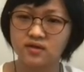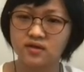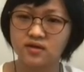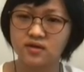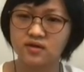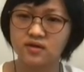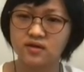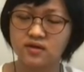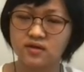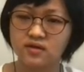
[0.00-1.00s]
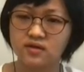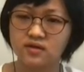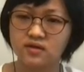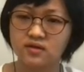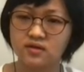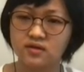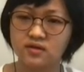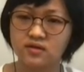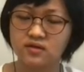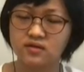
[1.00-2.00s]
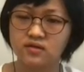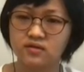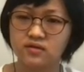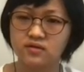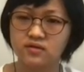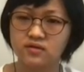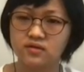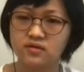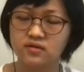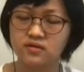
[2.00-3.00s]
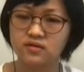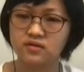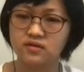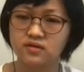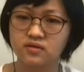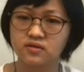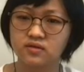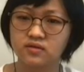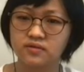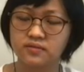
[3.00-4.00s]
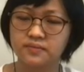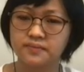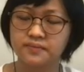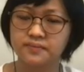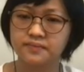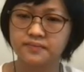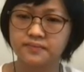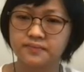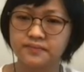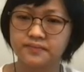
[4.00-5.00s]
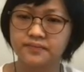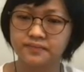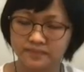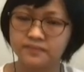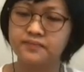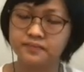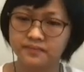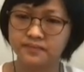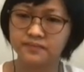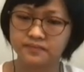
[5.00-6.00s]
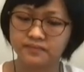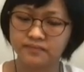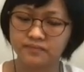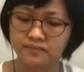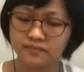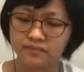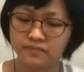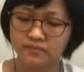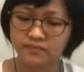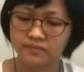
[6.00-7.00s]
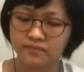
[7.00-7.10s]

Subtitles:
(not speaking)